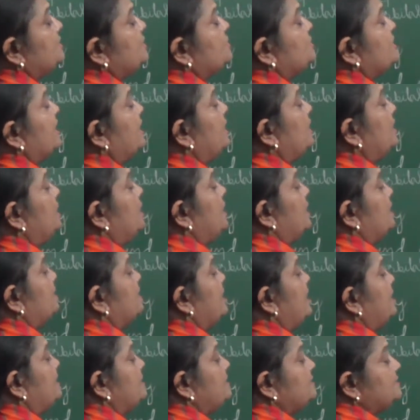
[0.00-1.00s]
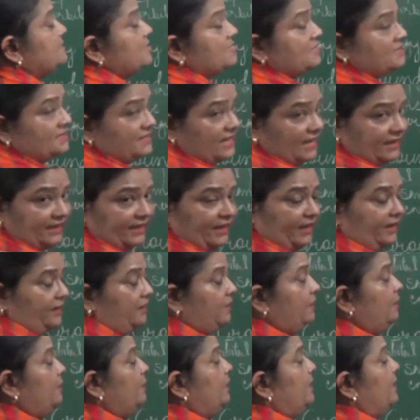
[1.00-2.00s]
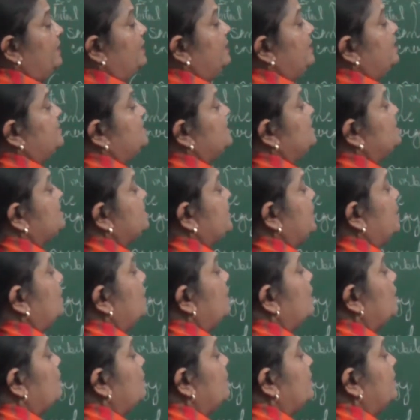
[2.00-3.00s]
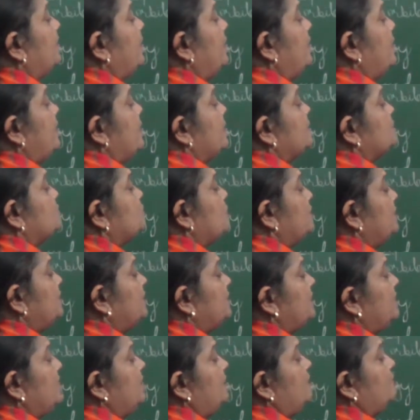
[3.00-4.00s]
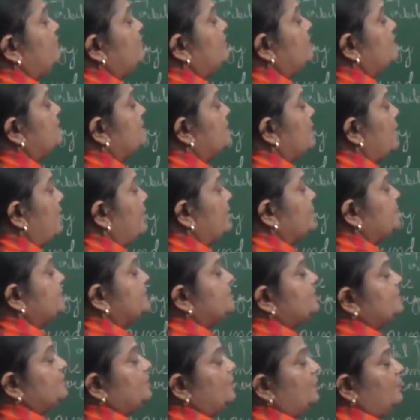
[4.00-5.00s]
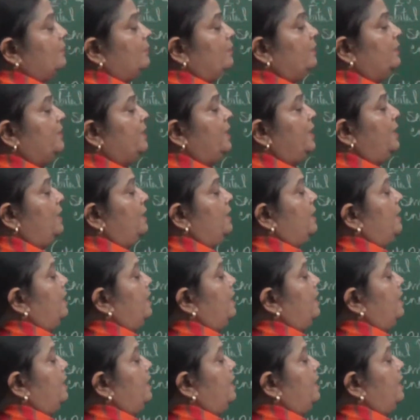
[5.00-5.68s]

shell, that is the second energy shell. Okay, so here if it comes, okay,